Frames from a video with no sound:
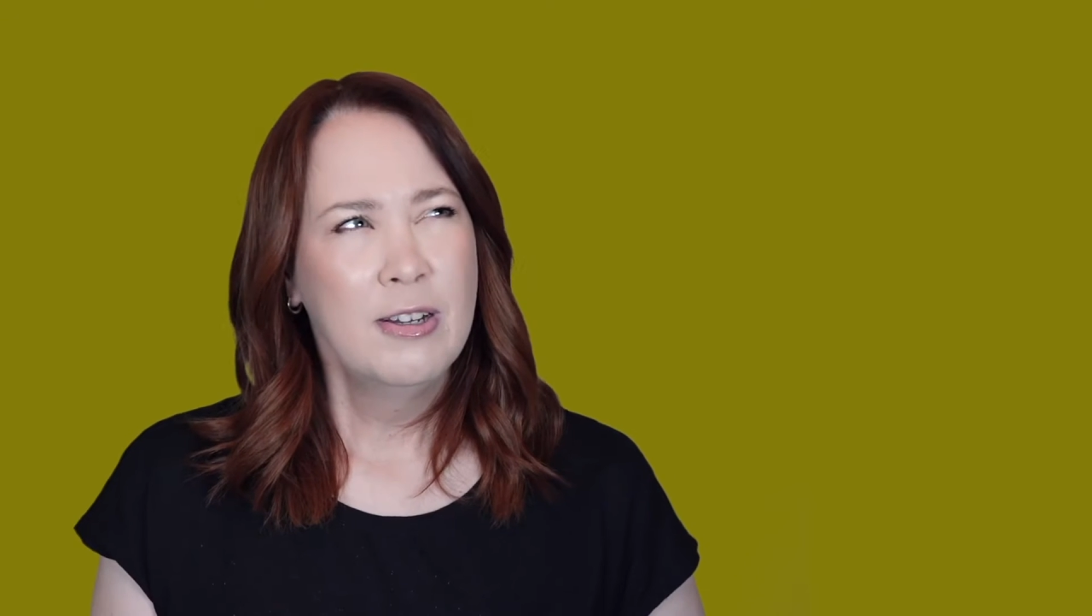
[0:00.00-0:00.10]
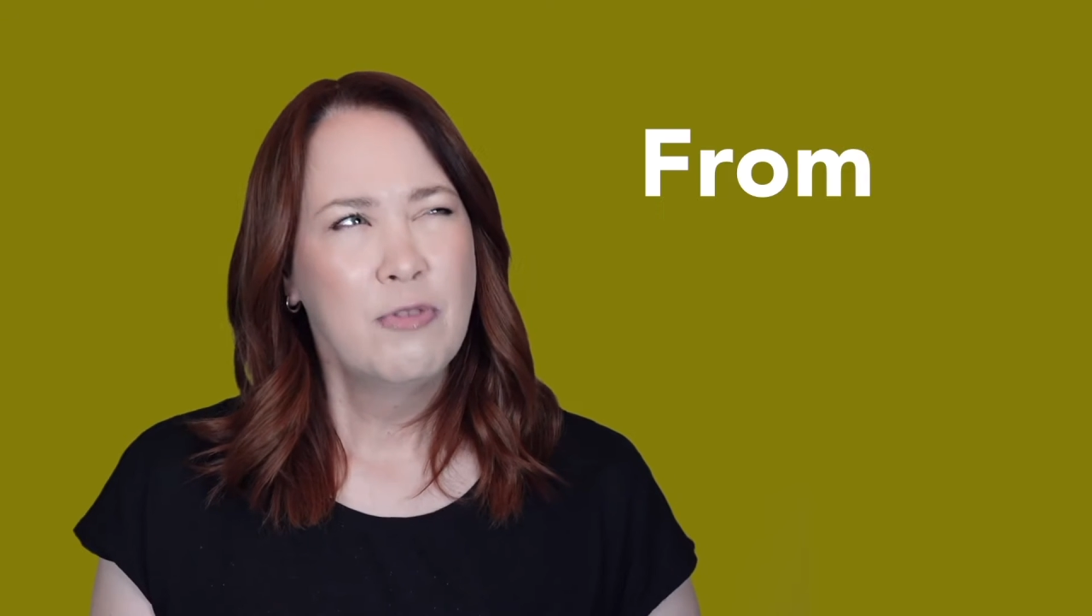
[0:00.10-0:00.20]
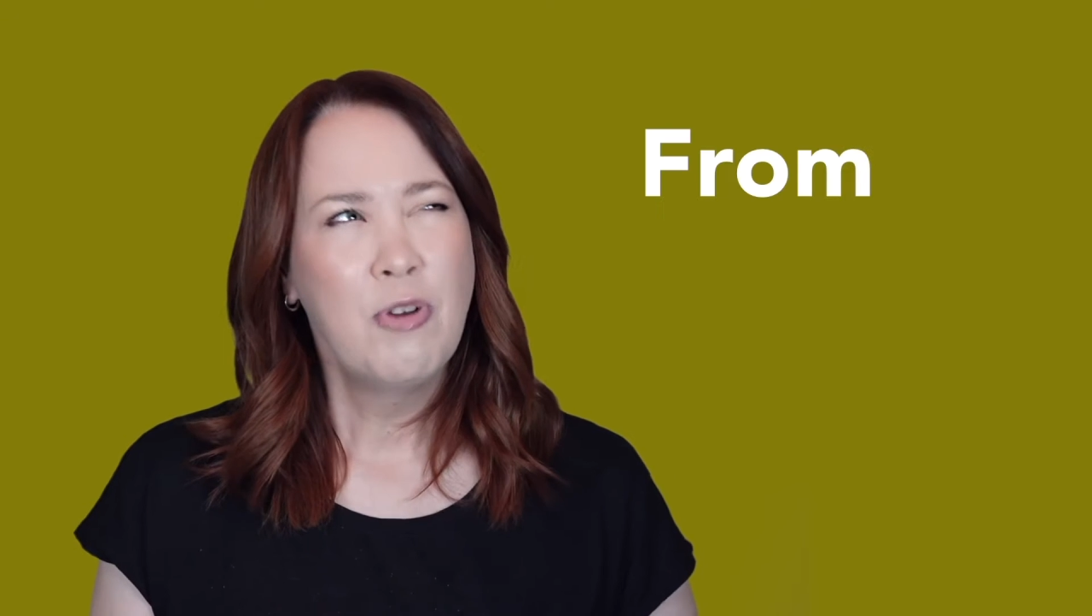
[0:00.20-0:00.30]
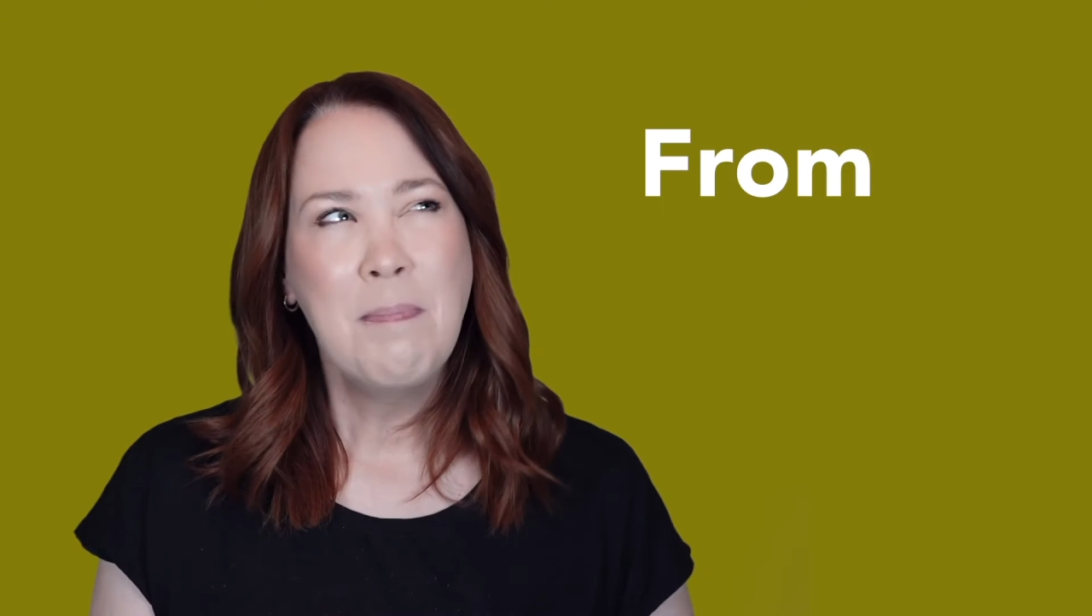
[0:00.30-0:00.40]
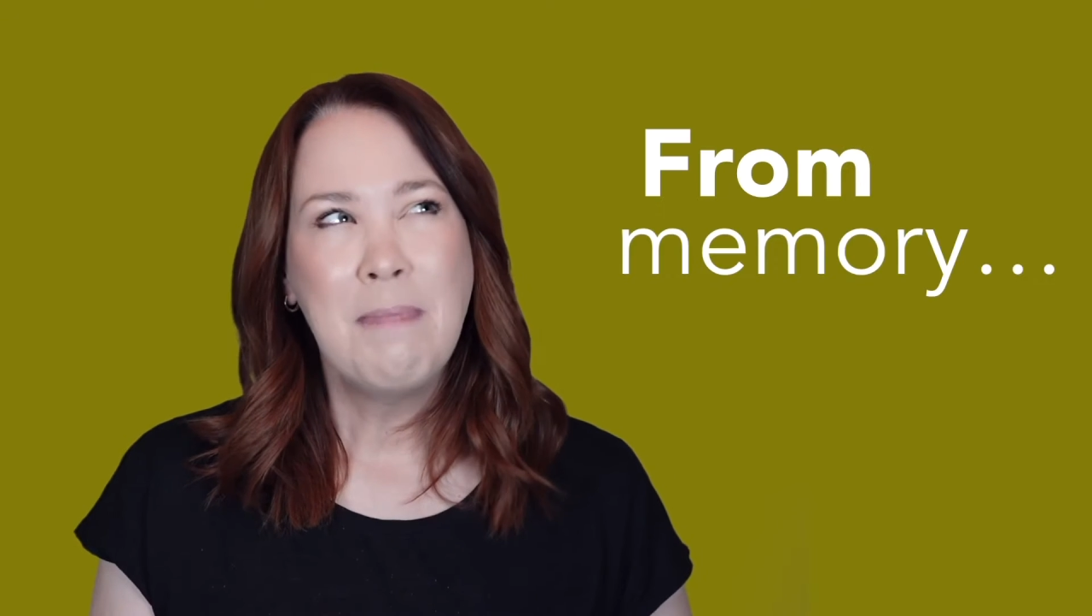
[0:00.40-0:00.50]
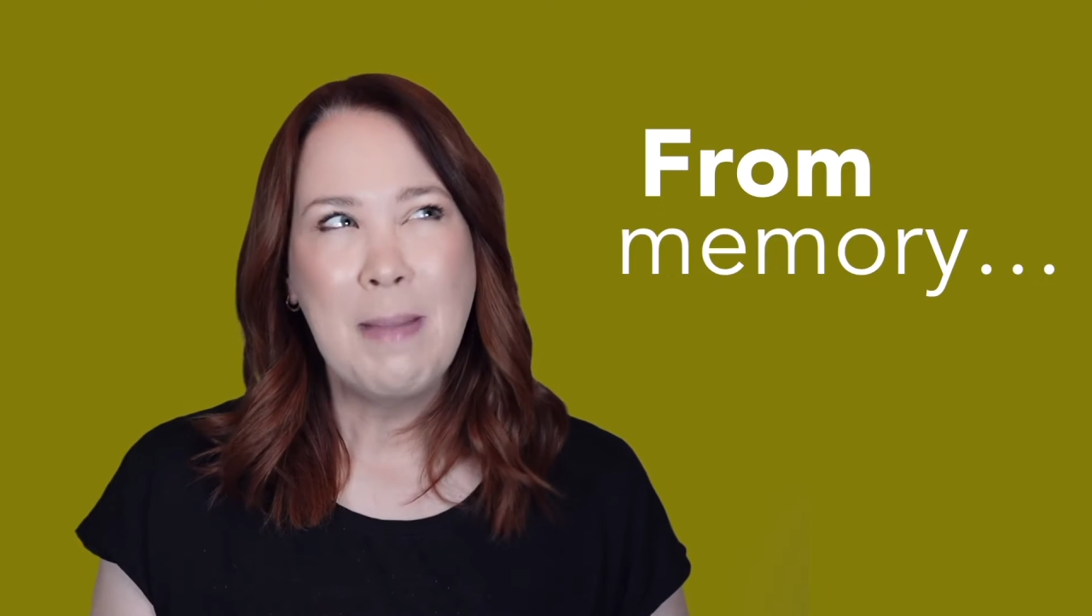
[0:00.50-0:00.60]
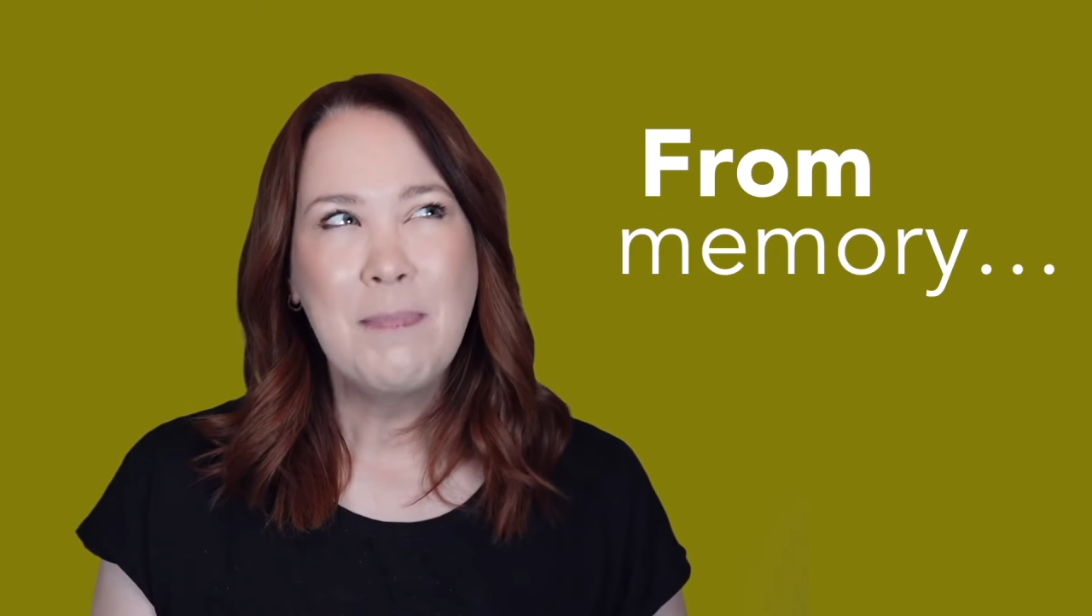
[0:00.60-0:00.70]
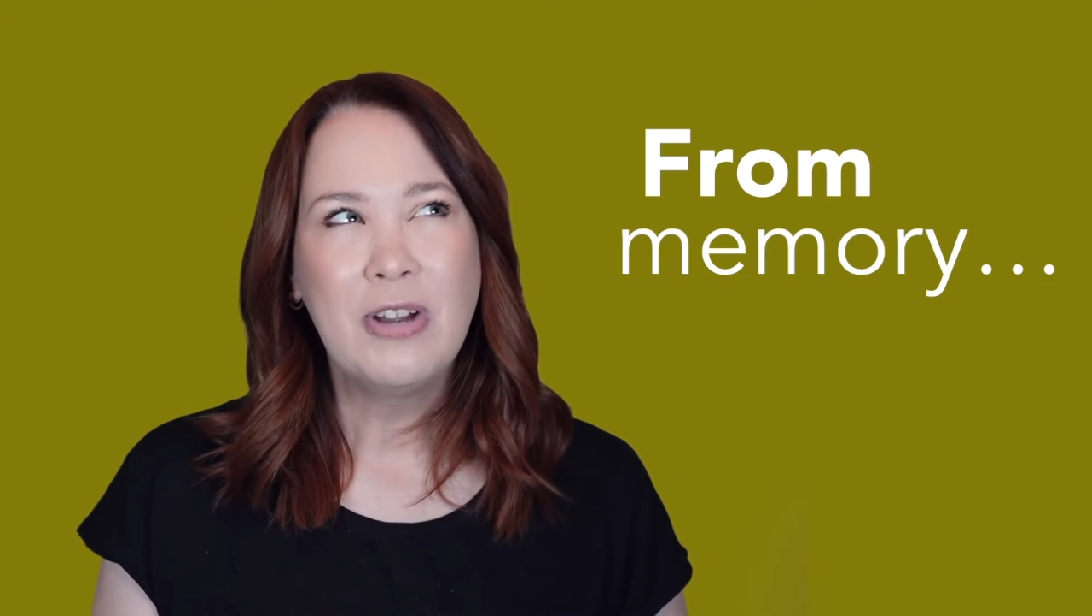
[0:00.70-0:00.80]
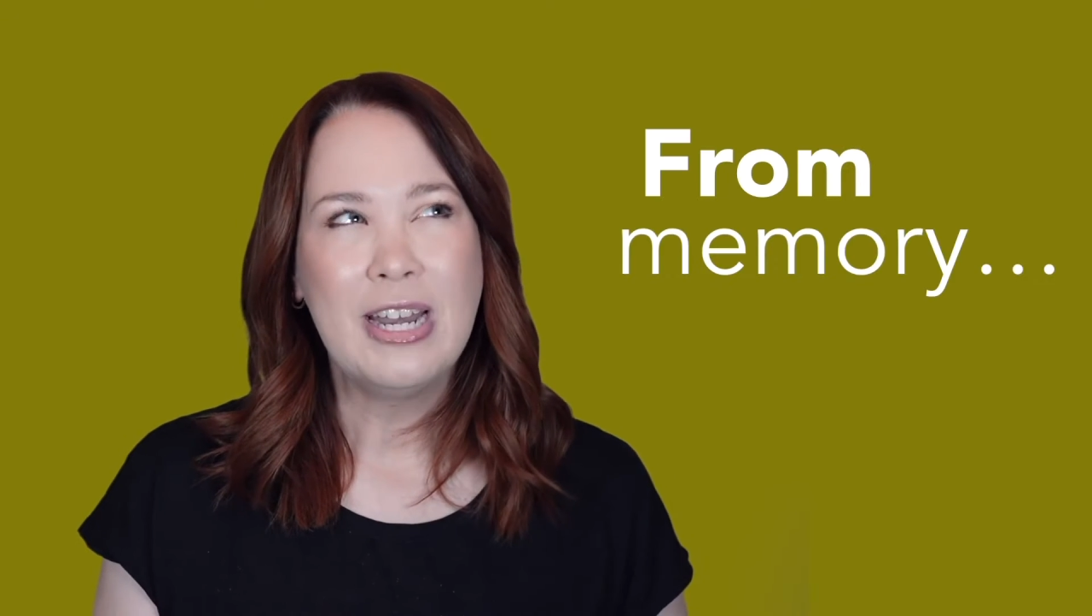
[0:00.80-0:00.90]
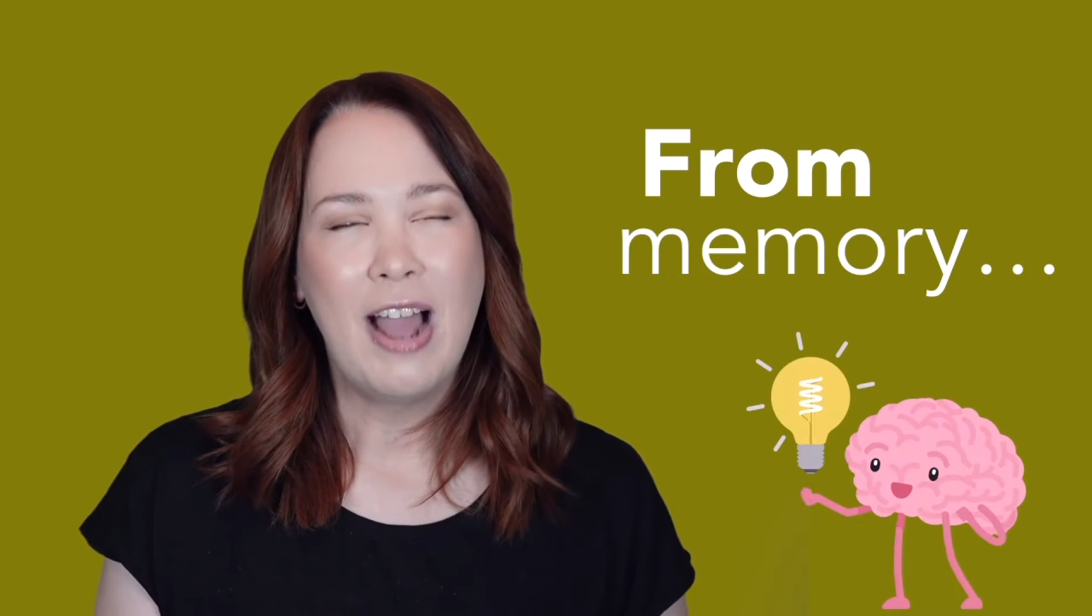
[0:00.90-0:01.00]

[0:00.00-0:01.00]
From memory,